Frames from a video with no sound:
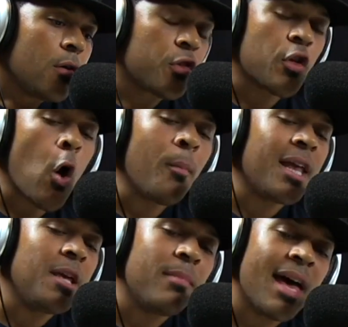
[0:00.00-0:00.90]
So
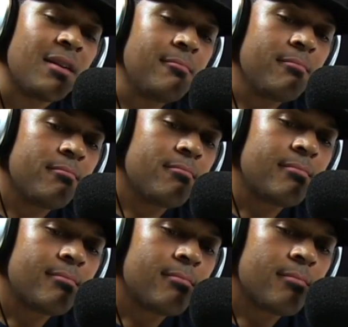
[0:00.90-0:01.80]
many men
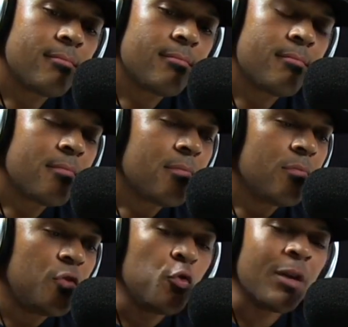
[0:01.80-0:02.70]

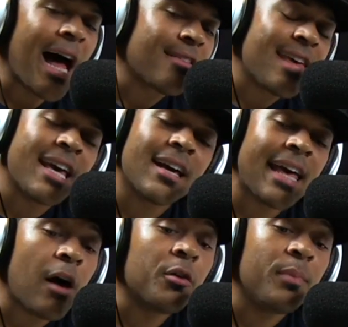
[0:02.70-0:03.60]
do not take
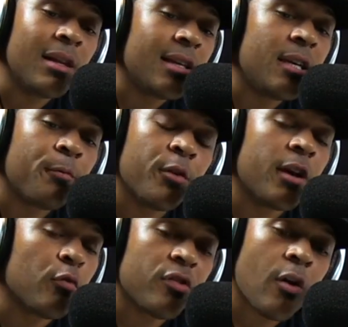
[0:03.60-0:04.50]
accountability for
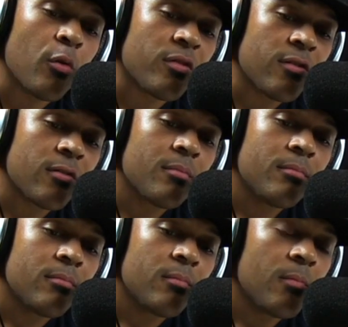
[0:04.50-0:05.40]
their results.
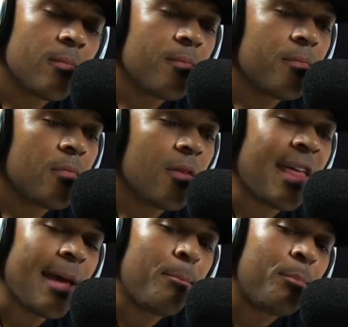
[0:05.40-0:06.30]

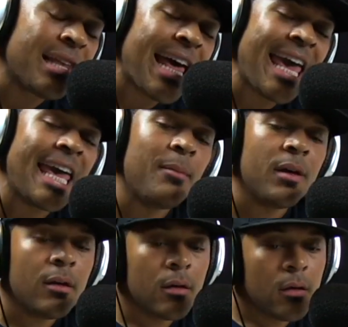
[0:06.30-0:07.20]
They
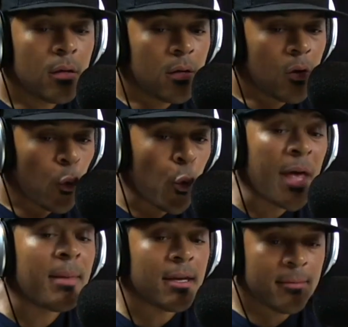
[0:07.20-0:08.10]
blame
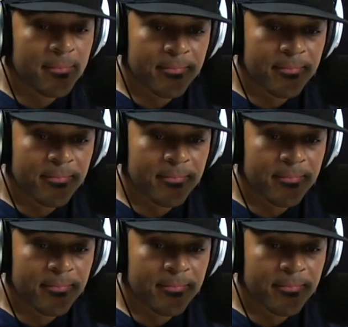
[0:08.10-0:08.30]
women.